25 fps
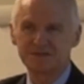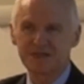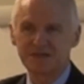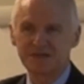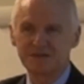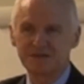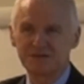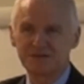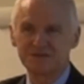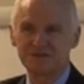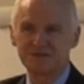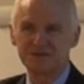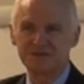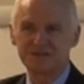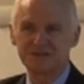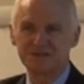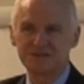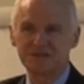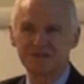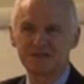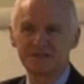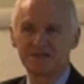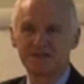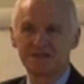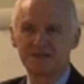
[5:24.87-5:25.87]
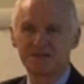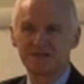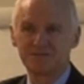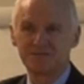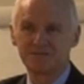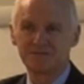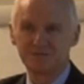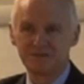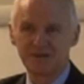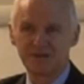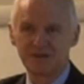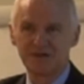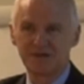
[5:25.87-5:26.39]
technologies
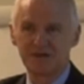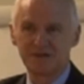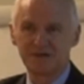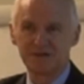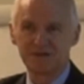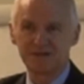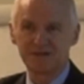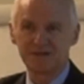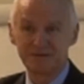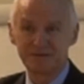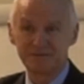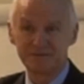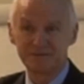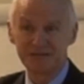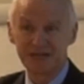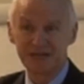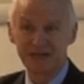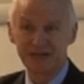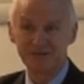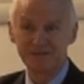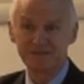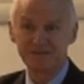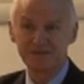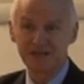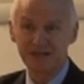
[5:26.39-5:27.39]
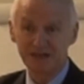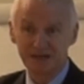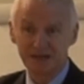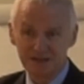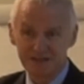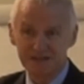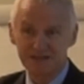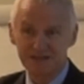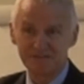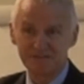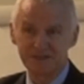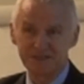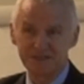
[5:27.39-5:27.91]
come down? They
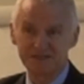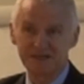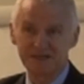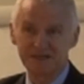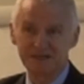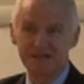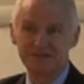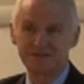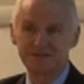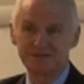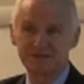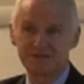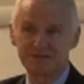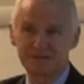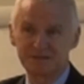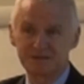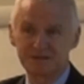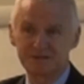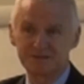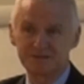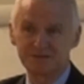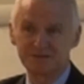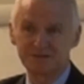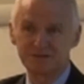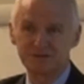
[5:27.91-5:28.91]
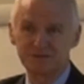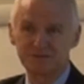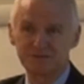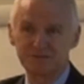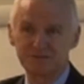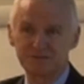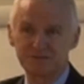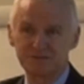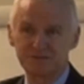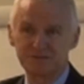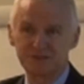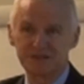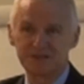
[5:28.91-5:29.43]
are coming down in
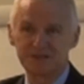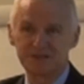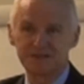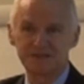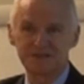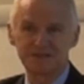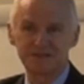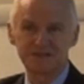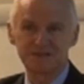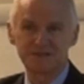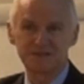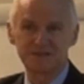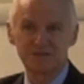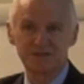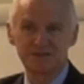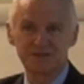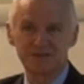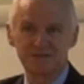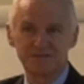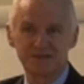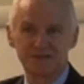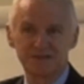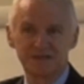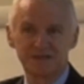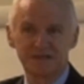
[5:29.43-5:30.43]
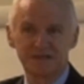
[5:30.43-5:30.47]
onshore wind and solar,